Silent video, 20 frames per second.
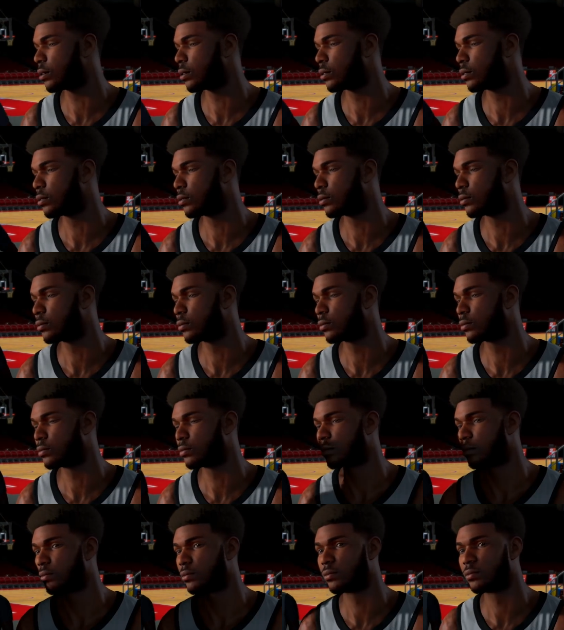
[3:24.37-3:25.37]

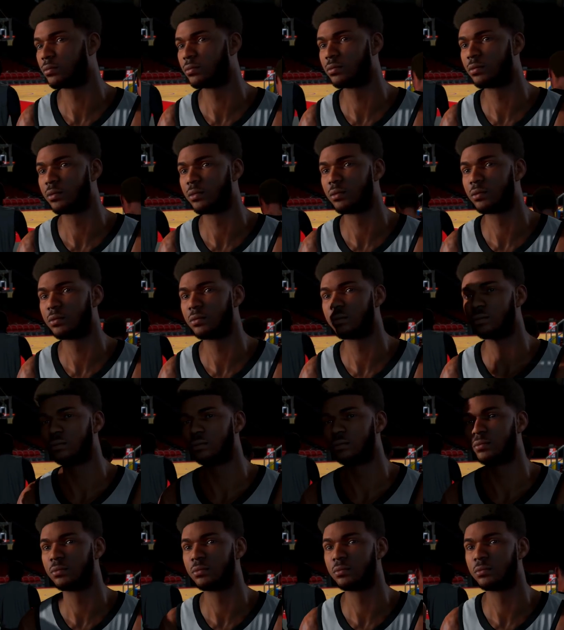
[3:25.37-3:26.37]

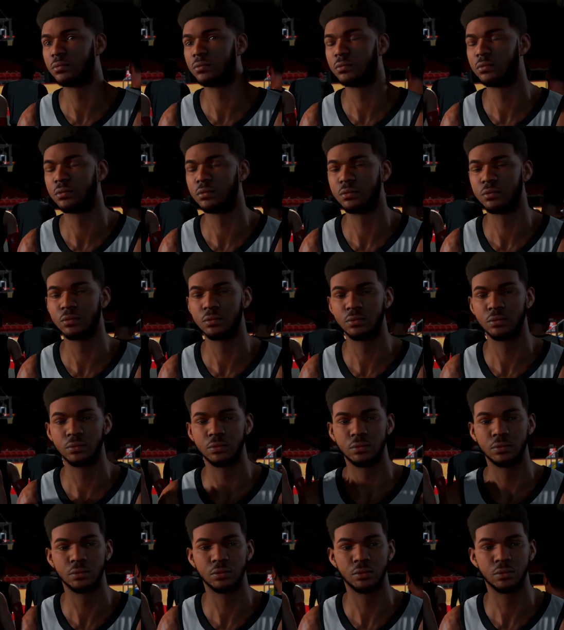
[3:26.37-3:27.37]

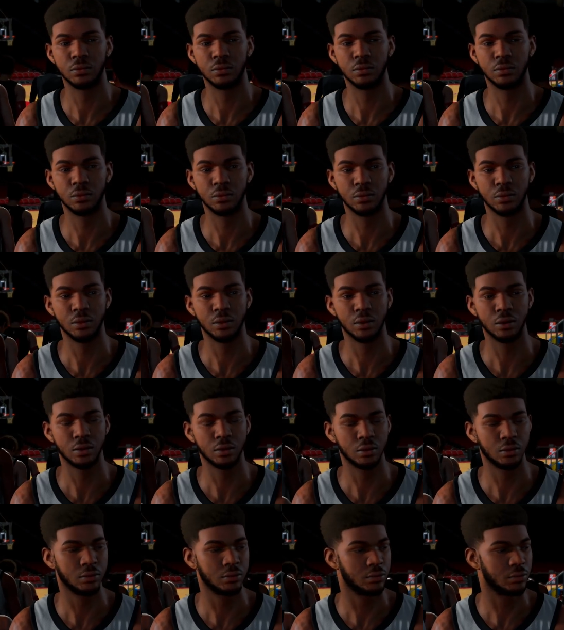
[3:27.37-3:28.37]
No one is speaking in this clip.